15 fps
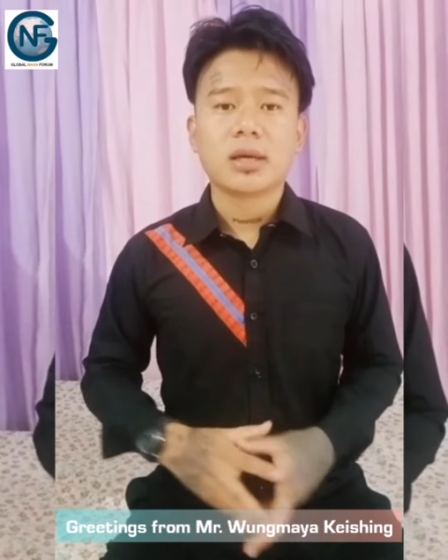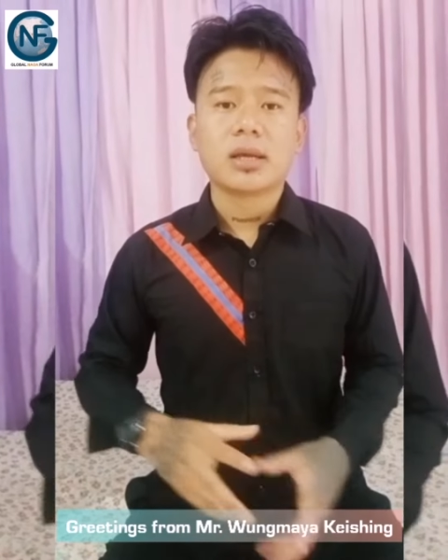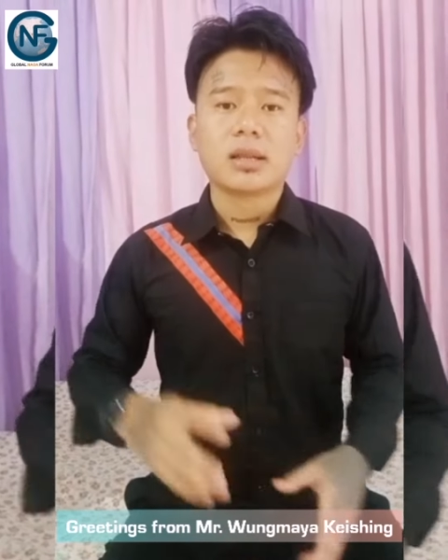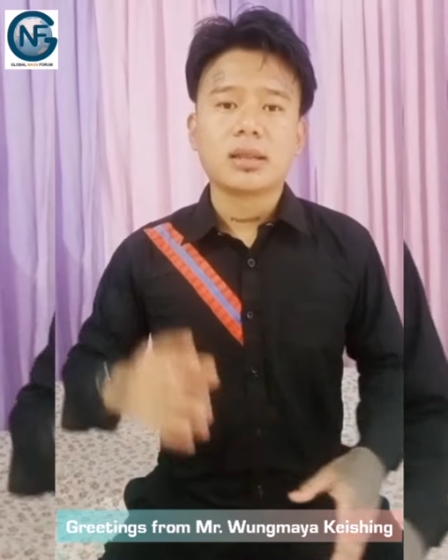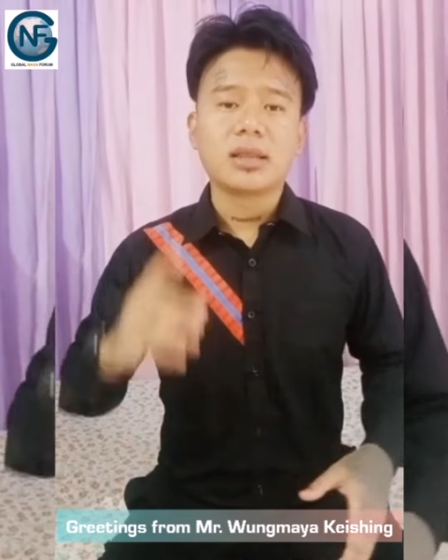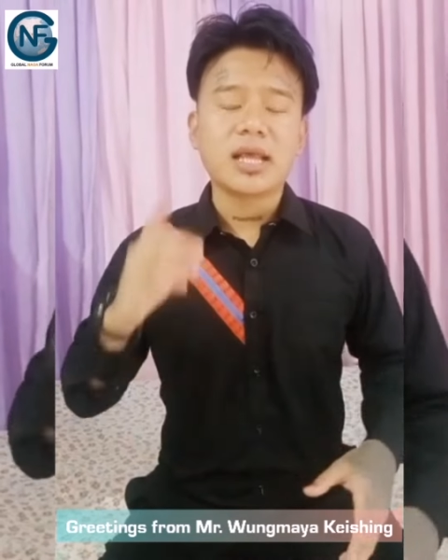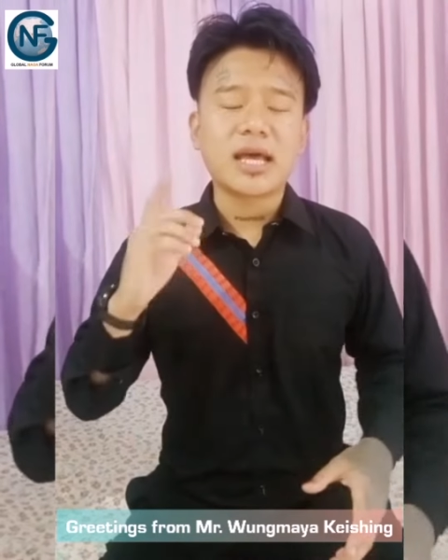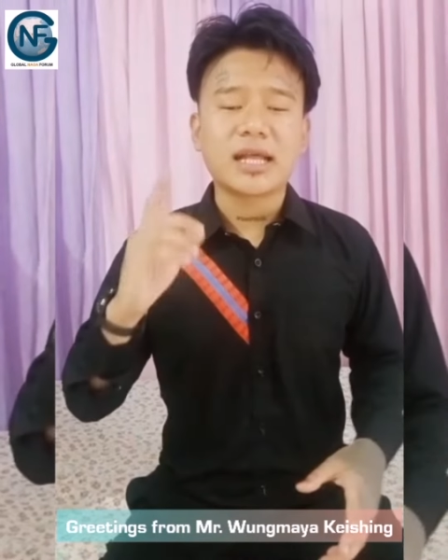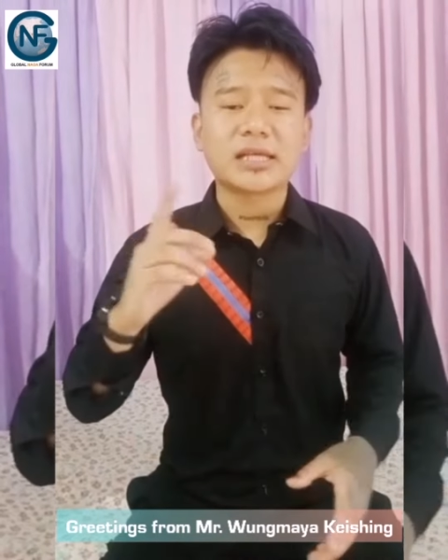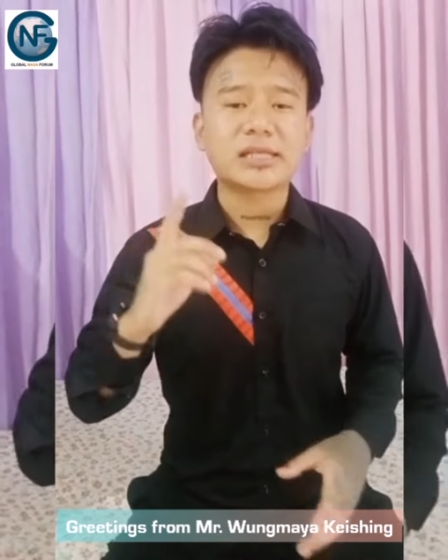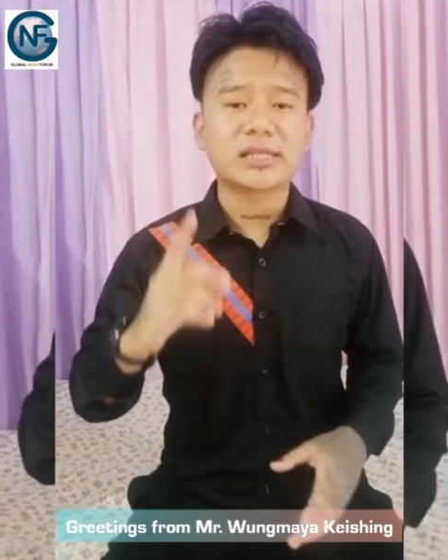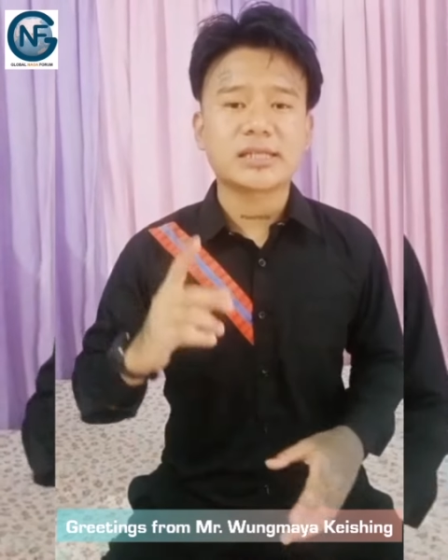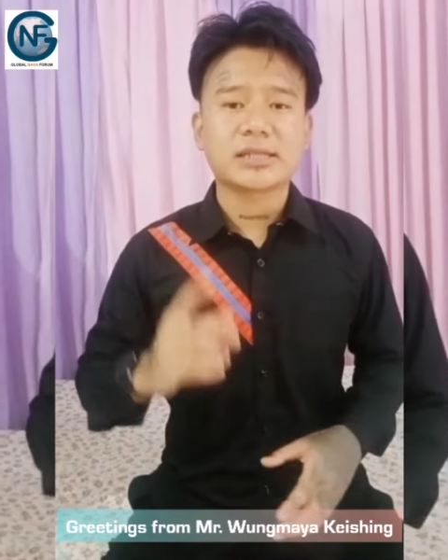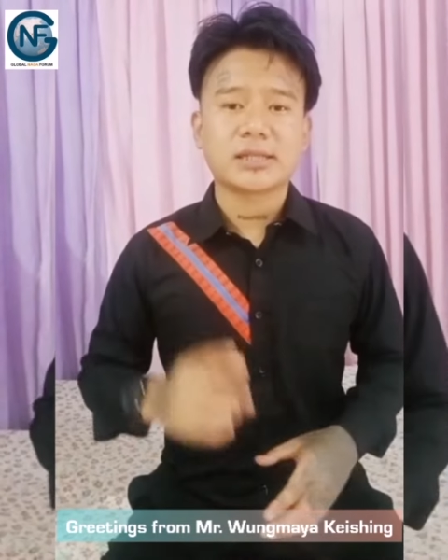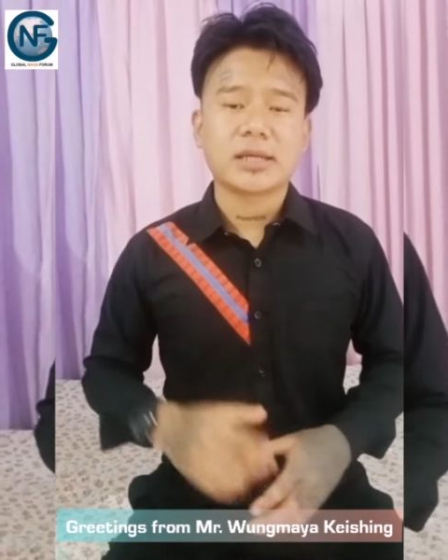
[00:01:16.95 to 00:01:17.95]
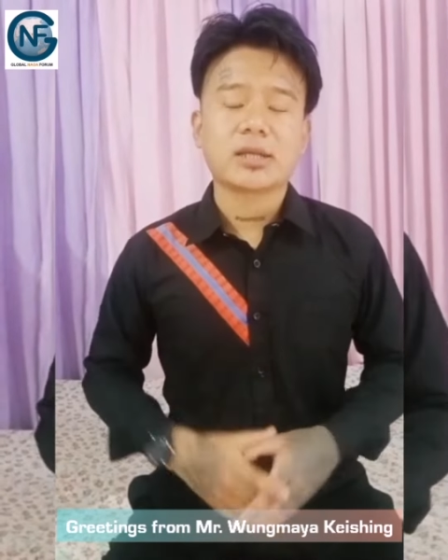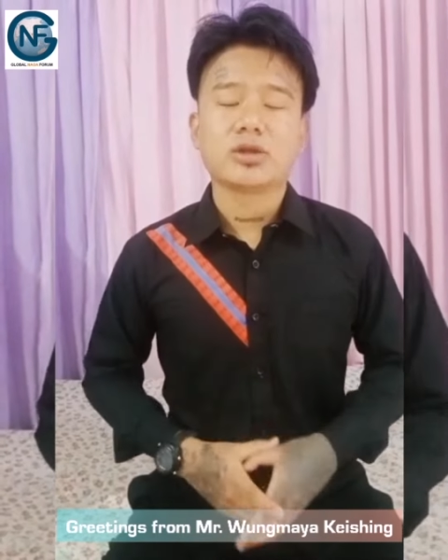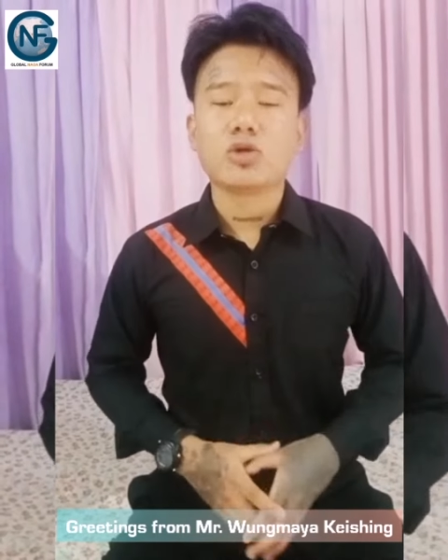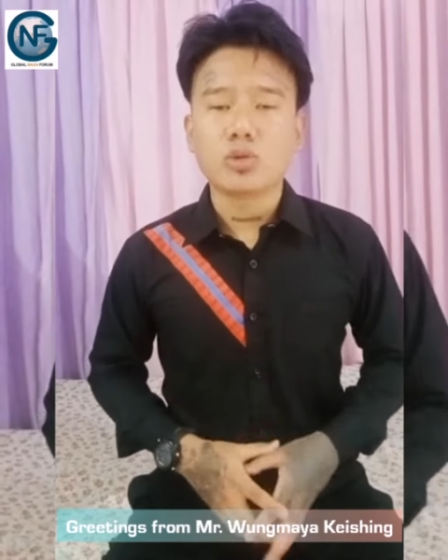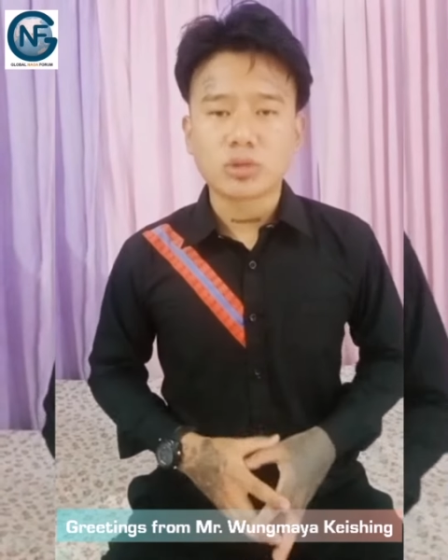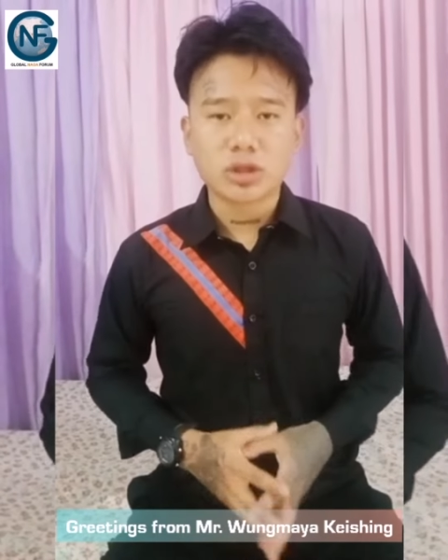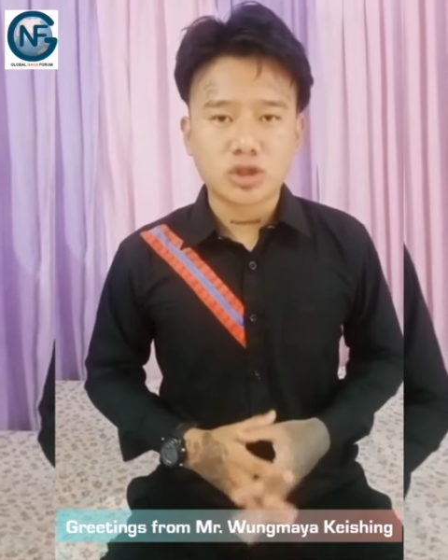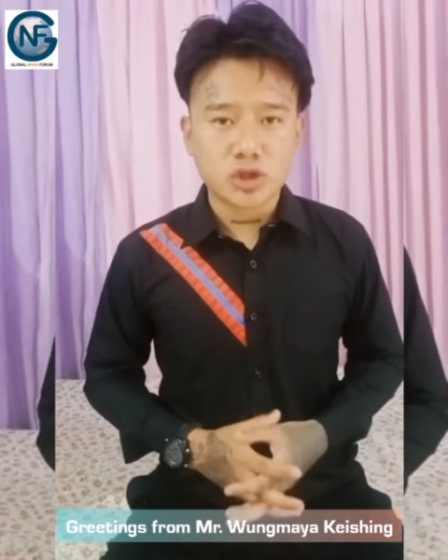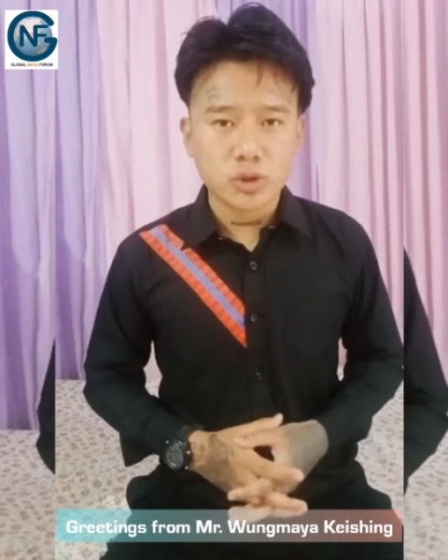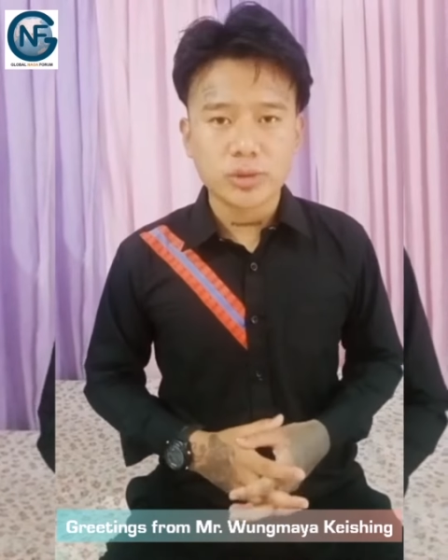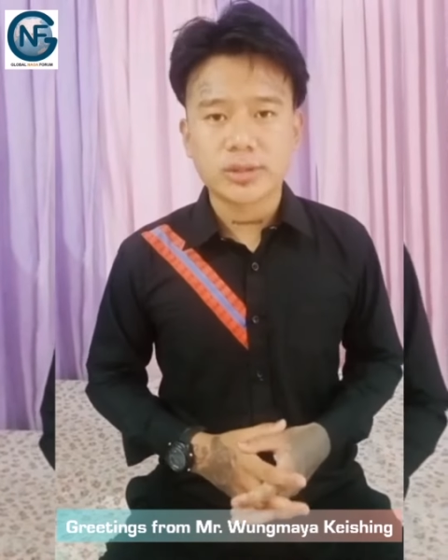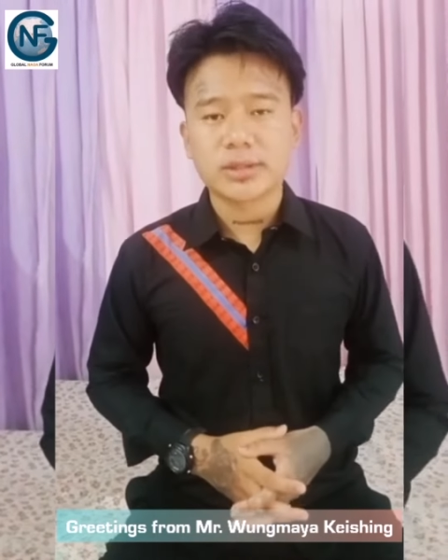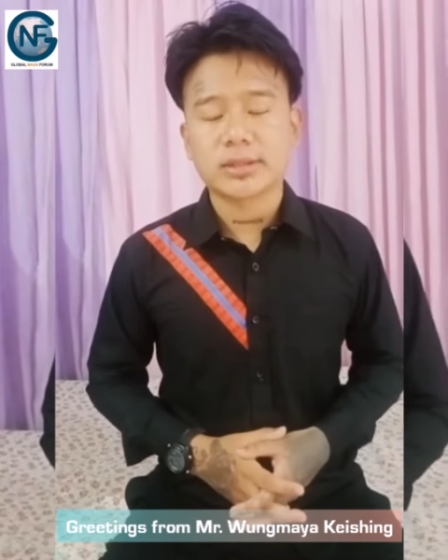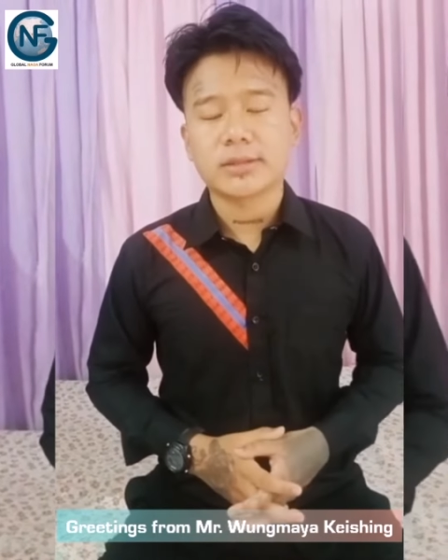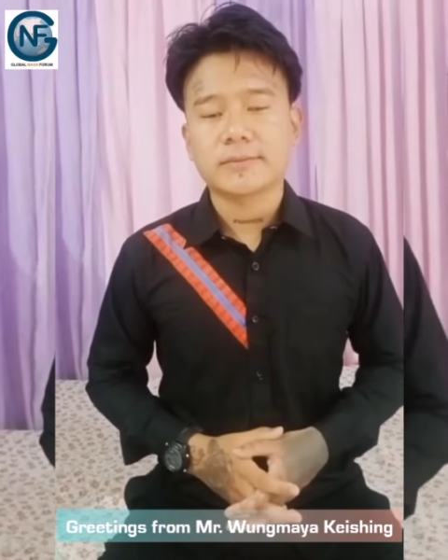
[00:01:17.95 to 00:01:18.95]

let us know the truth